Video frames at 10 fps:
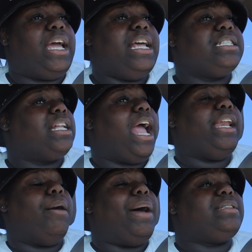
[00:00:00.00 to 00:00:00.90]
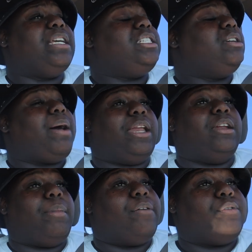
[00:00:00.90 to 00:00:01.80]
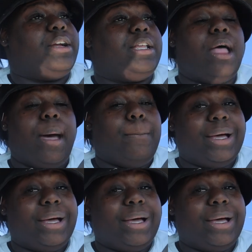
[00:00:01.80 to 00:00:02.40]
Can't, can't nobody say shit about none of my friends.